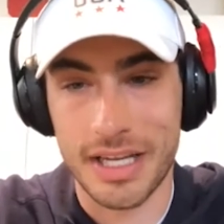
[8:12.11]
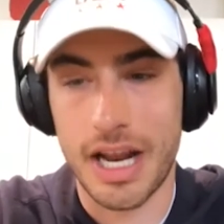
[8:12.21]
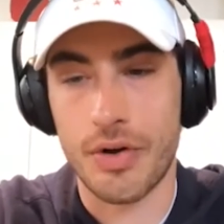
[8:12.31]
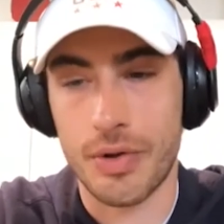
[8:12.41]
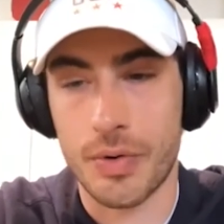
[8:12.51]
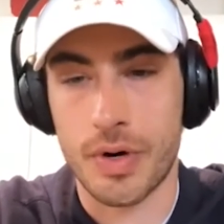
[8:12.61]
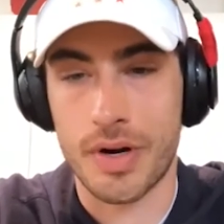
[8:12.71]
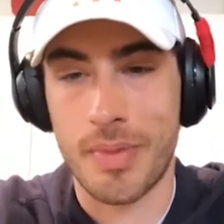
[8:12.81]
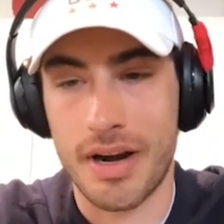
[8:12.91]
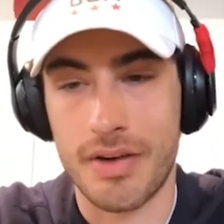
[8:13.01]
like not only were we
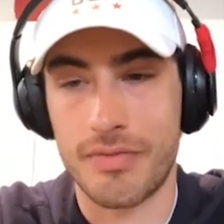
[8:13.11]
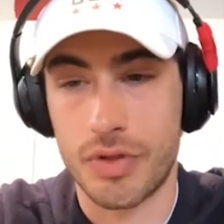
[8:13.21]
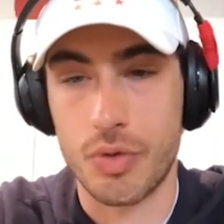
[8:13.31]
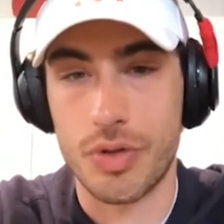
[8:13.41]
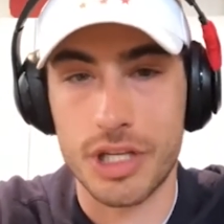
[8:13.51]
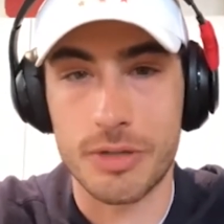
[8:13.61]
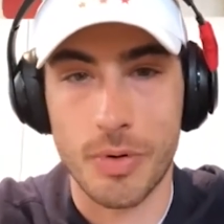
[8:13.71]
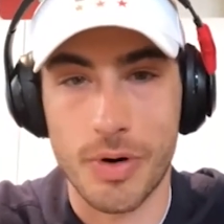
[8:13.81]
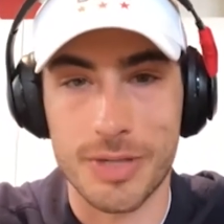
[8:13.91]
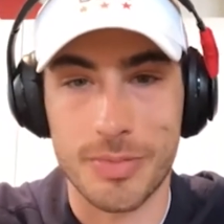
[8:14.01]
competitive through these sports,